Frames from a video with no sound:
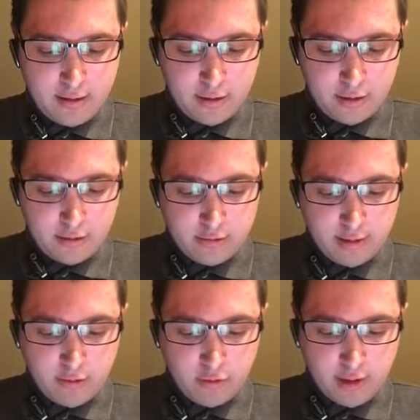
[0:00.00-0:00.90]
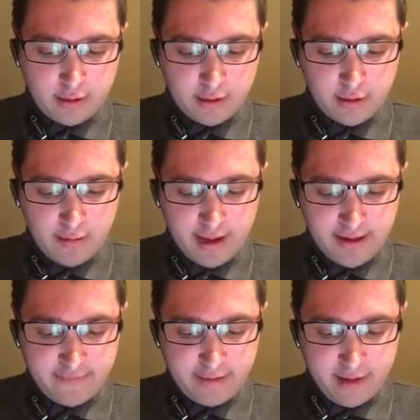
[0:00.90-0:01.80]
her request to
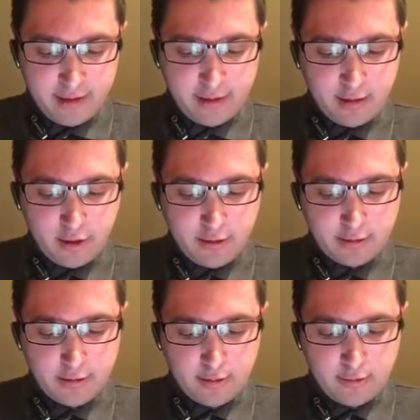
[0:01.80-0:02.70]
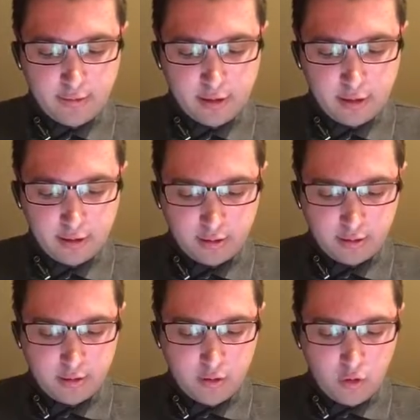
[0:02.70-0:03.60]
have the dogs
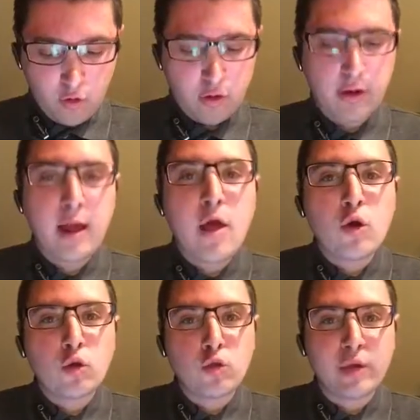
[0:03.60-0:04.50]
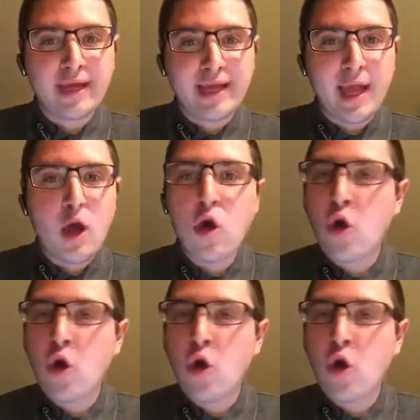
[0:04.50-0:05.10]
returned or rehomed.